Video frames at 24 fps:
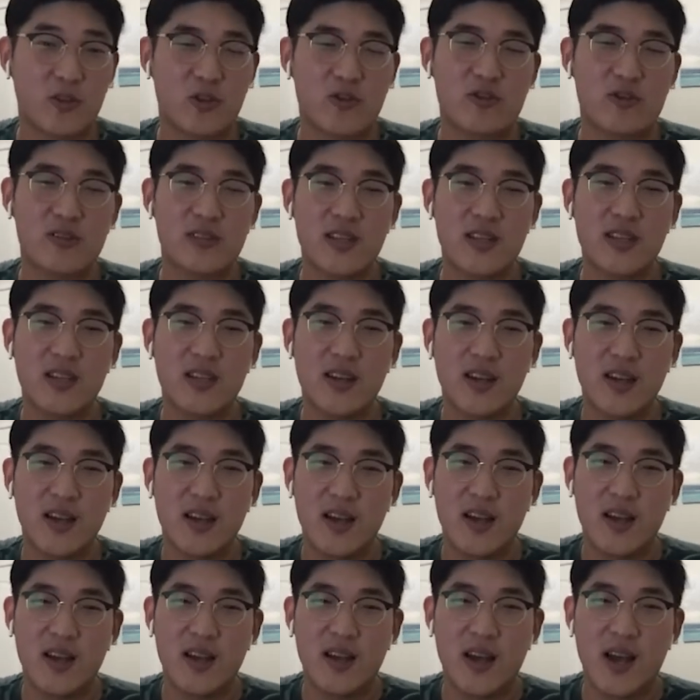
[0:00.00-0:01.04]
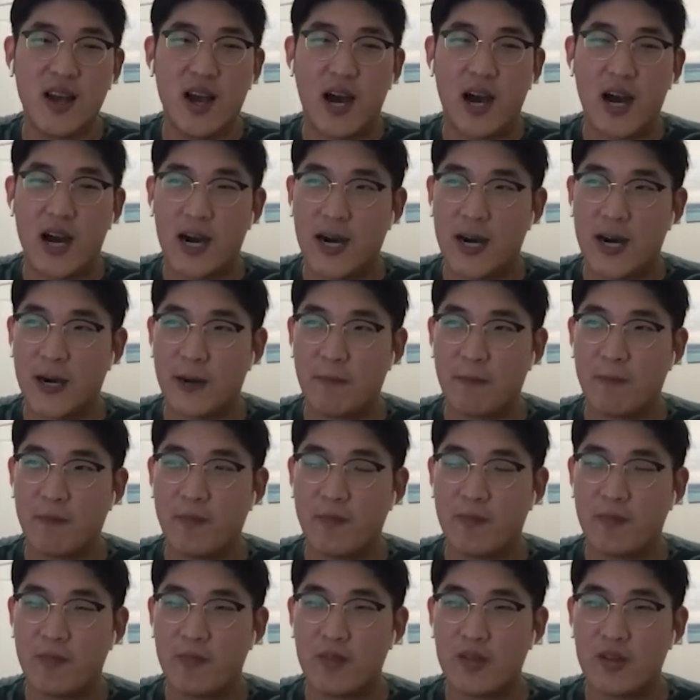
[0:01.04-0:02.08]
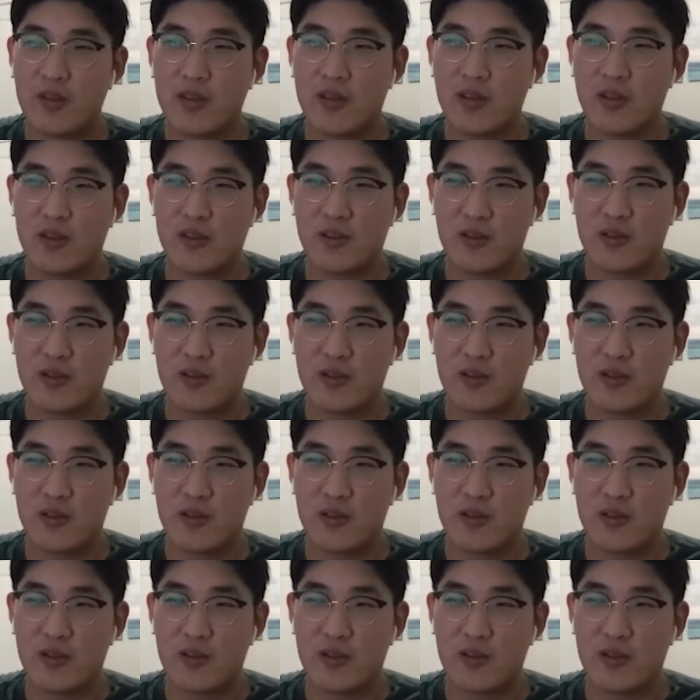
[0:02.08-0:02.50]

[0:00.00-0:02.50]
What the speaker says: So usually, um,